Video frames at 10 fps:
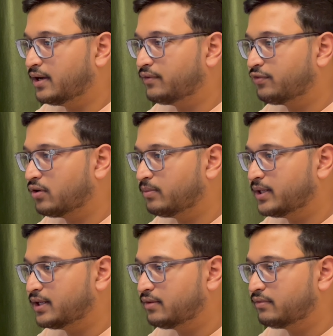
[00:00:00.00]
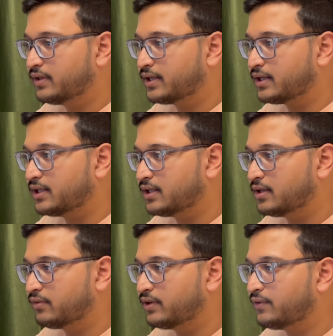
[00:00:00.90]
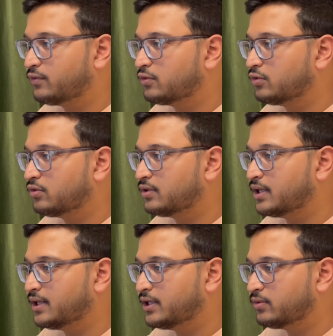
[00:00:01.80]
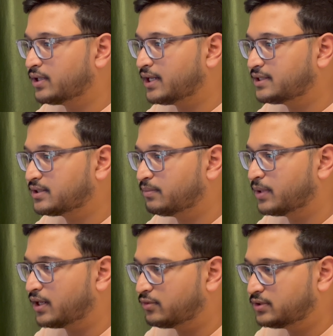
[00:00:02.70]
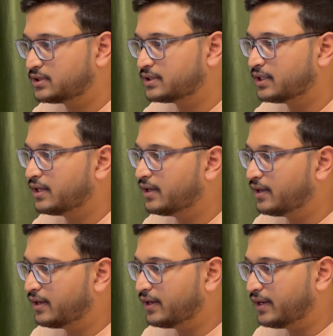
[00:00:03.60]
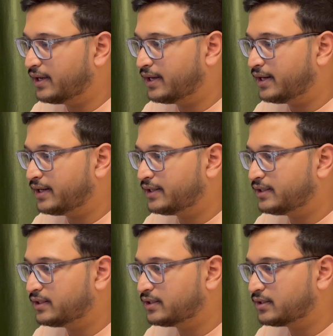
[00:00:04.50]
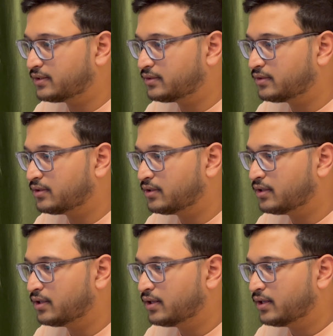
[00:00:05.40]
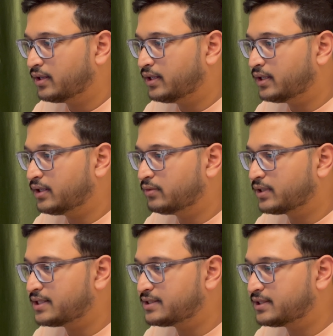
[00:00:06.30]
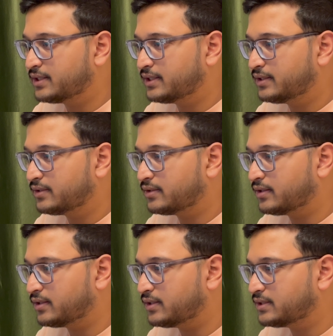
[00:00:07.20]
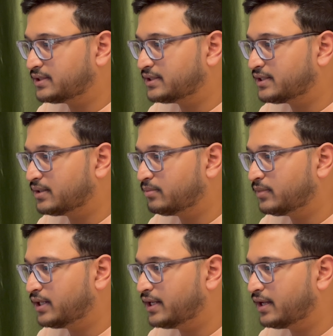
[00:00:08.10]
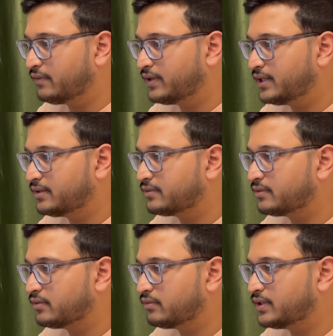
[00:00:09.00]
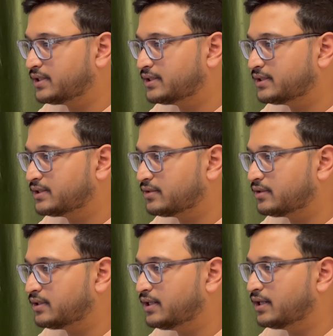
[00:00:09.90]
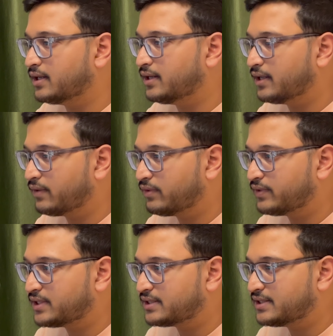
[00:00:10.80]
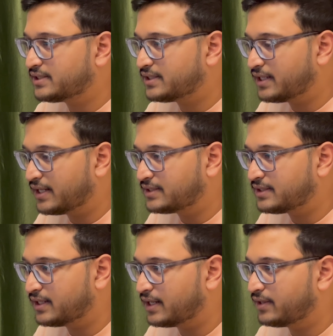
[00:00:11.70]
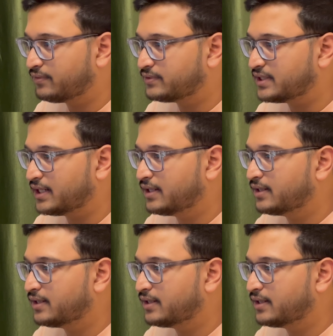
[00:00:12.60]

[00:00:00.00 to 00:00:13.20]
and from here we have to go to run new task, browse, and here you can see the system DRV, which is which is listed as drive Z.